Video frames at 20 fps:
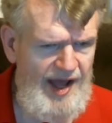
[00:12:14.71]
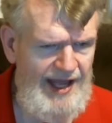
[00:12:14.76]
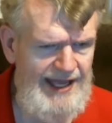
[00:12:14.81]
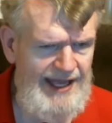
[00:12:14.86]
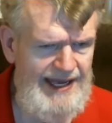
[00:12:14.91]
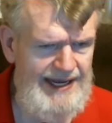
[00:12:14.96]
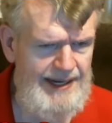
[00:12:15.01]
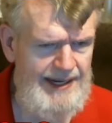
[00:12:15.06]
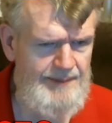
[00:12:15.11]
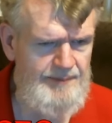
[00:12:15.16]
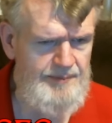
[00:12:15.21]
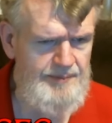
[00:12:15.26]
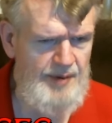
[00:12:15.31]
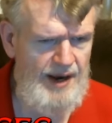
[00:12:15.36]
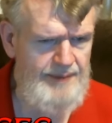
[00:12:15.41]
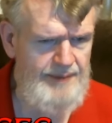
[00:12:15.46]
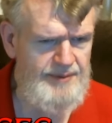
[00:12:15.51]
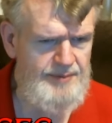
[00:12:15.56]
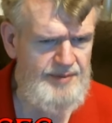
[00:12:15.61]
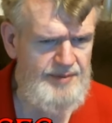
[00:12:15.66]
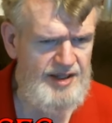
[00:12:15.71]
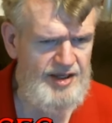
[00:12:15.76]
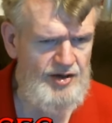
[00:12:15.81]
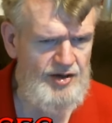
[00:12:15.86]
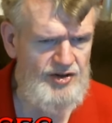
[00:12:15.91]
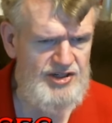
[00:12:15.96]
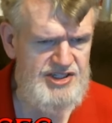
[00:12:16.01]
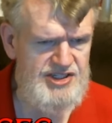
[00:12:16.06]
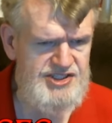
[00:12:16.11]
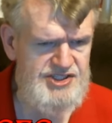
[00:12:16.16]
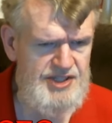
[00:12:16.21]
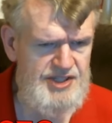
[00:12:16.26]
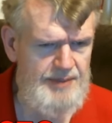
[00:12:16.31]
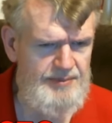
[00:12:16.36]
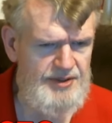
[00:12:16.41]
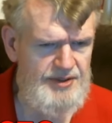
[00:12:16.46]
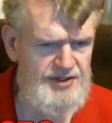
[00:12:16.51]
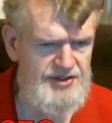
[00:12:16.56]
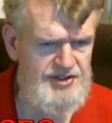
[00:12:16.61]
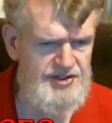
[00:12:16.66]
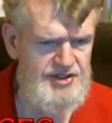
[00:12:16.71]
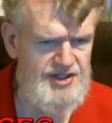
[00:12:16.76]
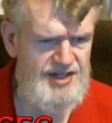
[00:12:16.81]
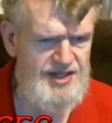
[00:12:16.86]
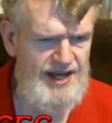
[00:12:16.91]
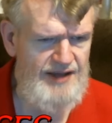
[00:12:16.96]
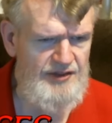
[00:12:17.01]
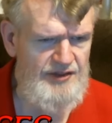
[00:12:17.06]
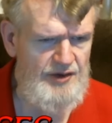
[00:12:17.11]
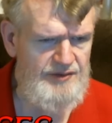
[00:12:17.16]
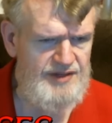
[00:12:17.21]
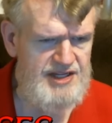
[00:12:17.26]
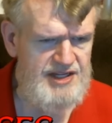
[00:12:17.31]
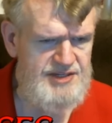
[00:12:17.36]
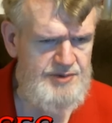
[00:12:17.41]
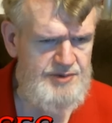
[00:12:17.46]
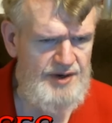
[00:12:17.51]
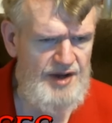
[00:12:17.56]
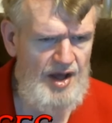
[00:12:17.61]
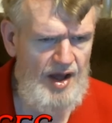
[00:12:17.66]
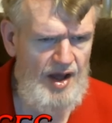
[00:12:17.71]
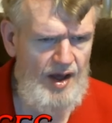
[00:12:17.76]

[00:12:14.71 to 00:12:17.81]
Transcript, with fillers: and I'm probably going to stumble to death over this one.